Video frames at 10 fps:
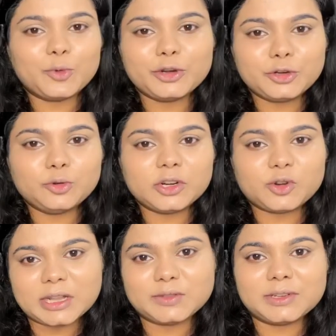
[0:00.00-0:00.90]
going to do a
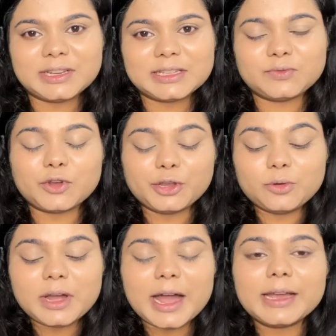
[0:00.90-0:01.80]
transfer test for
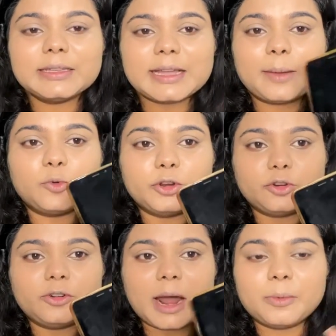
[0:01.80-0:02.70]
you guys. I'm going to
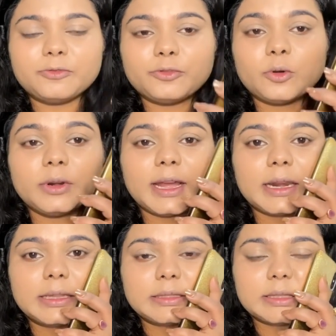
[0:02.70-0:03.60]
grab a phone
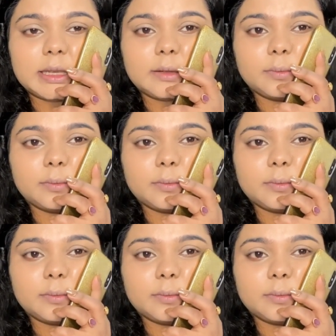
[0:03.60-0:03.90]
and let's see.